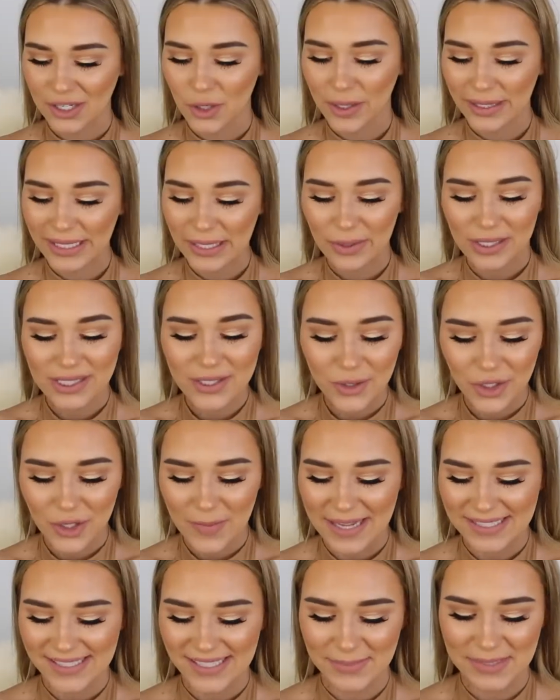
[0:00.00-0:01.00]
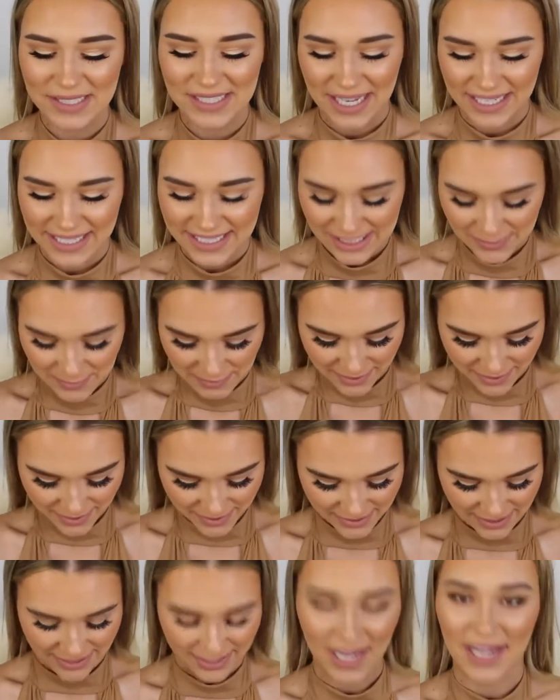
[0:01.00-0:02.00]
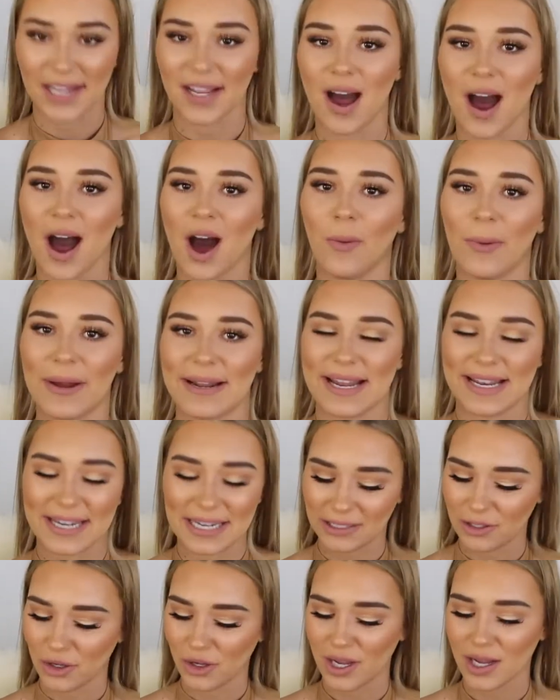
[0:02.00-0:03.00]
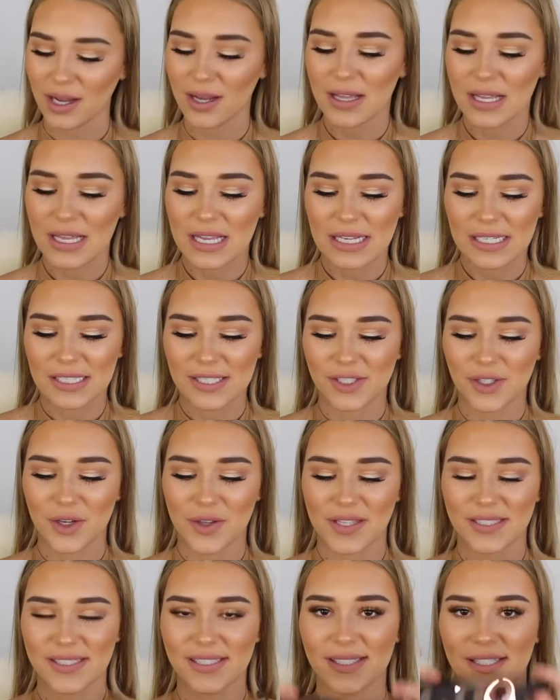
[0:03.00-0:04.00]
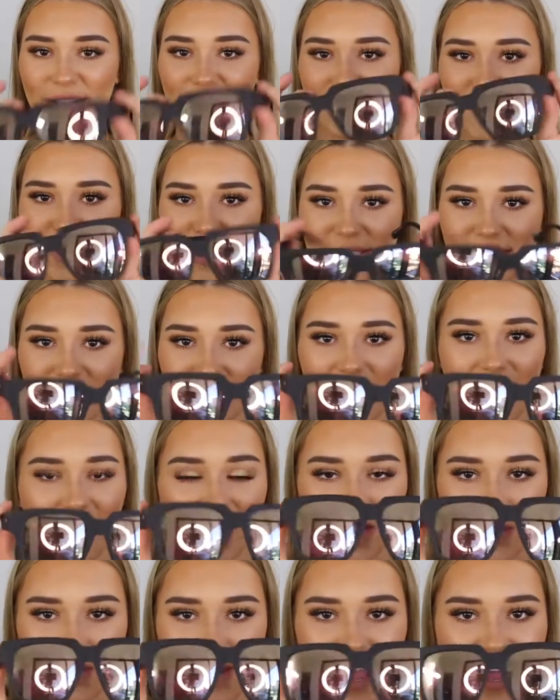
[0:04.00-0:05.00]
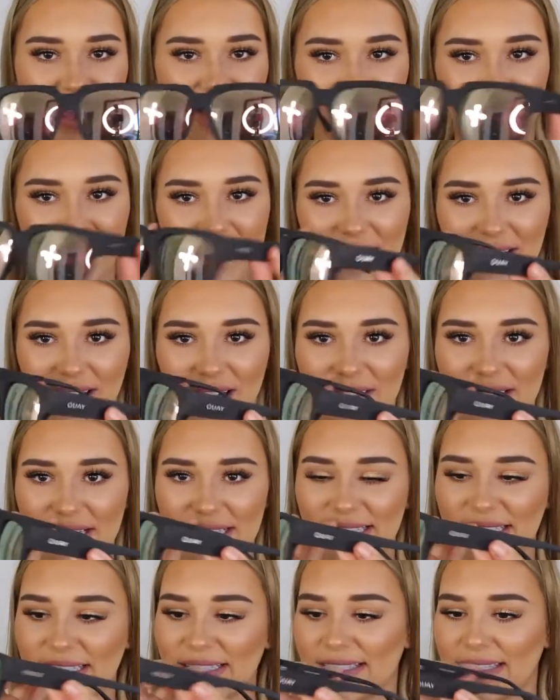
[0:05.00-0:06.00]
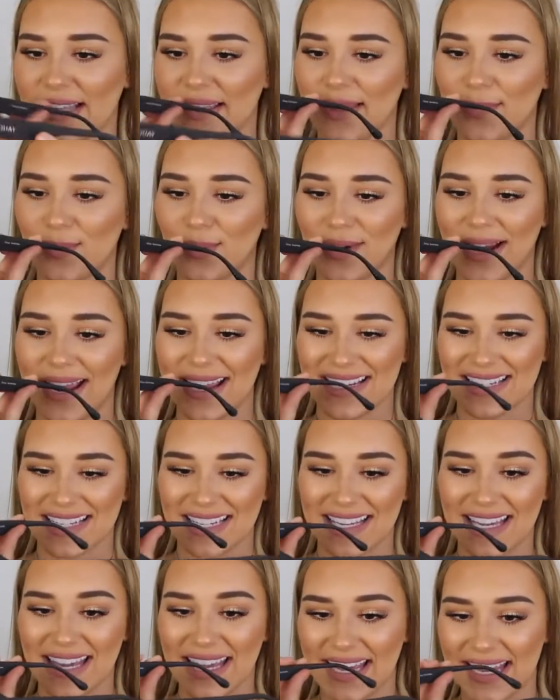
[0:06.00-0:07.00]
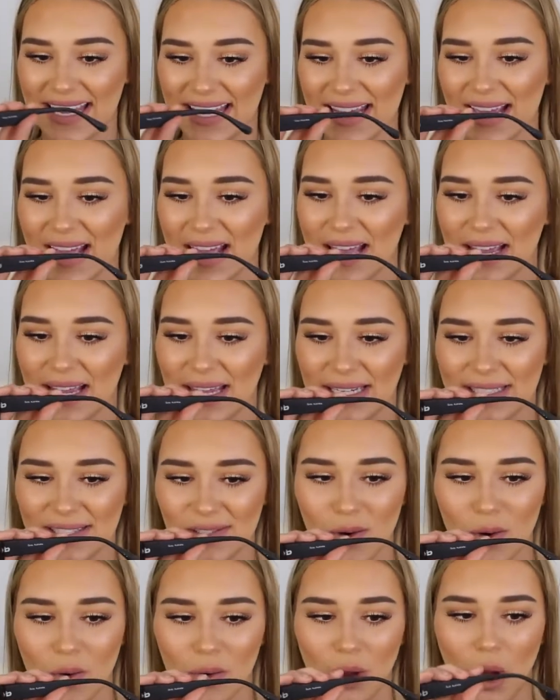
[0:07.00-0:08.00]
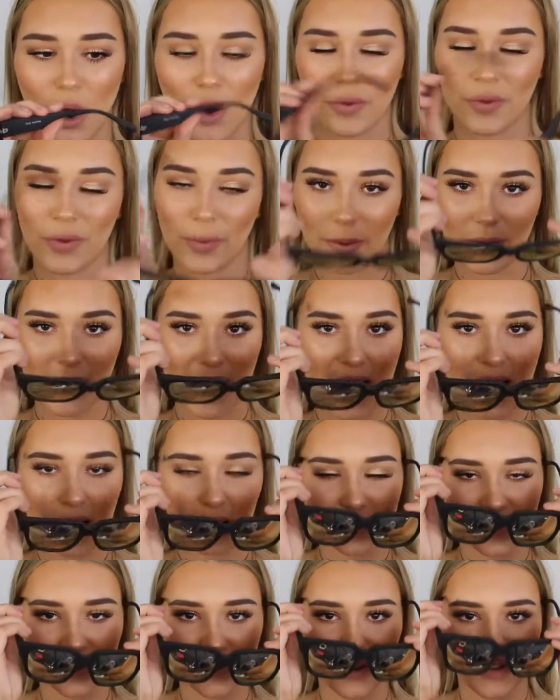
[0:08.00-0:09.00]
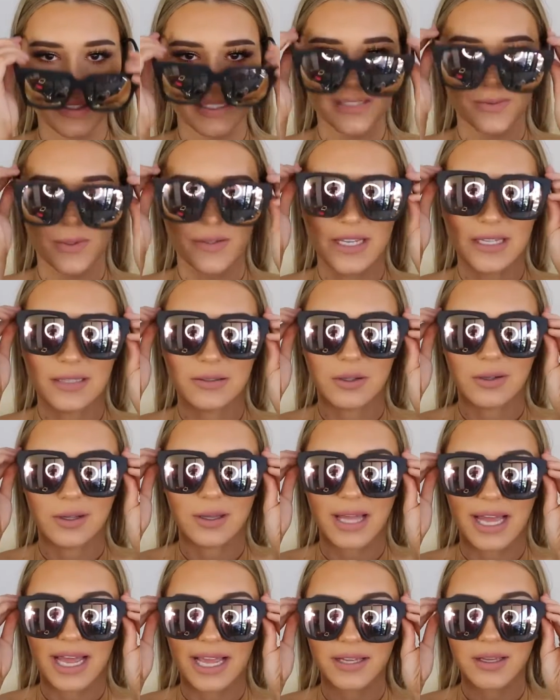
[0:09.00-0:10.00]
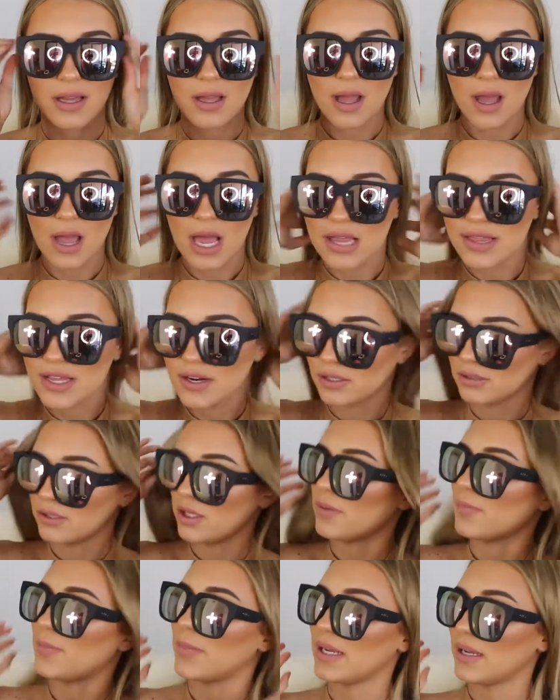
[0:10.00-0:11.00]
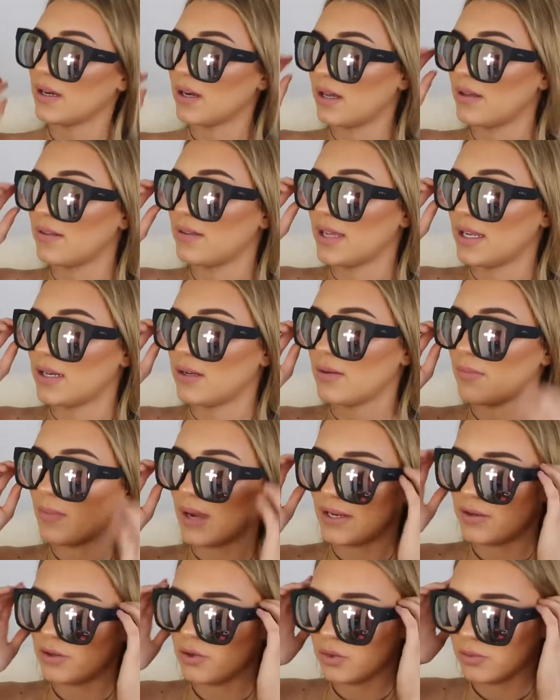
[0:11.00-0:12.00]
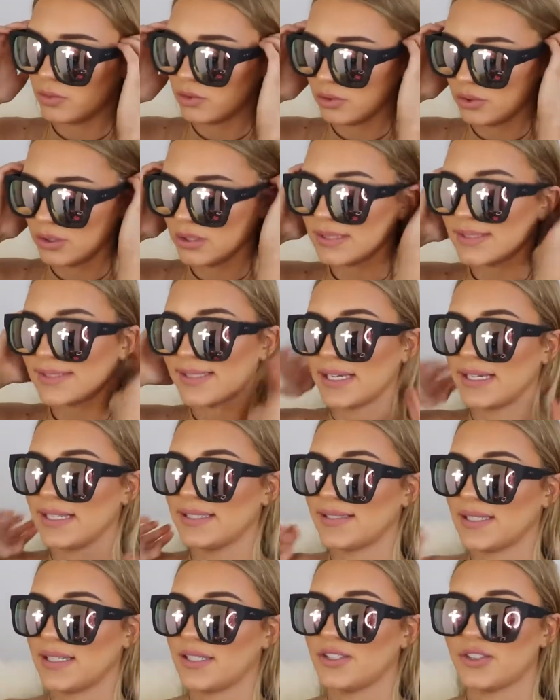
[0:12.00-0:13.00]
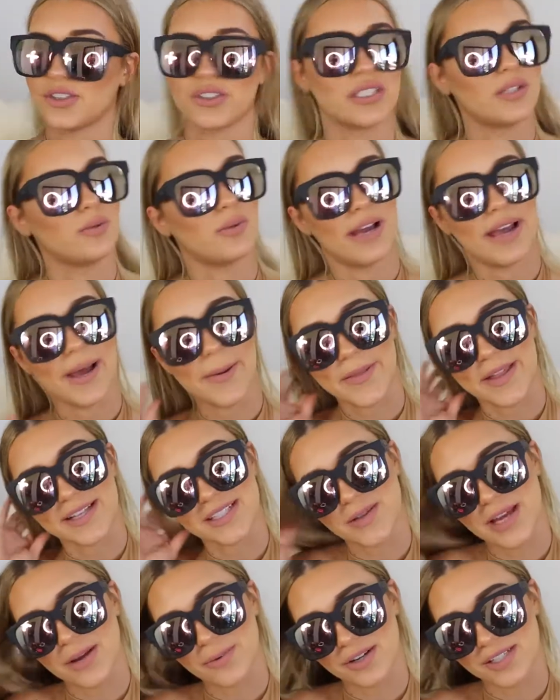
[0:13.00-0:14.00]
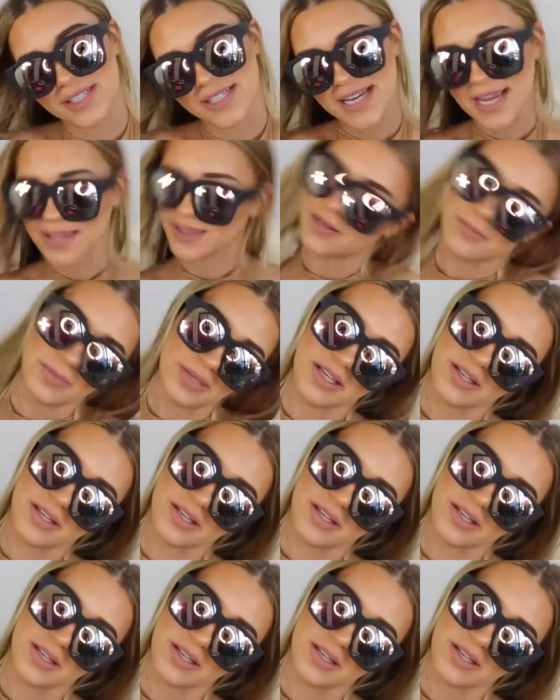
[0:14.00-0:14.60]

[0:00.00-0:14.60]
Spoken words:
I quickly want to talk about some sunnies because like I can't wait any longer. So this is the first style that we have here. This is the brand Key. It is called On The Prowl. So this is what they look like. They're a lot bigger than my normal sunnies that I usually wear. That's why I wanted to get them,